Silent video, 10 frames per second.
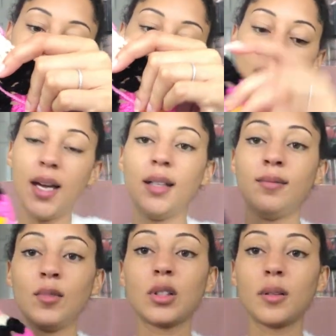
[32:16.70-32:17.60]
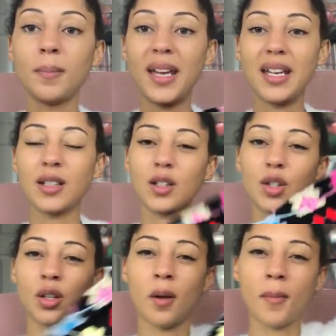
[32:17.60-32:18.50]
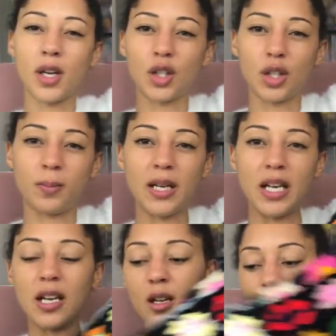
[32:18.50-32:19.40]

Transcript: and made some to be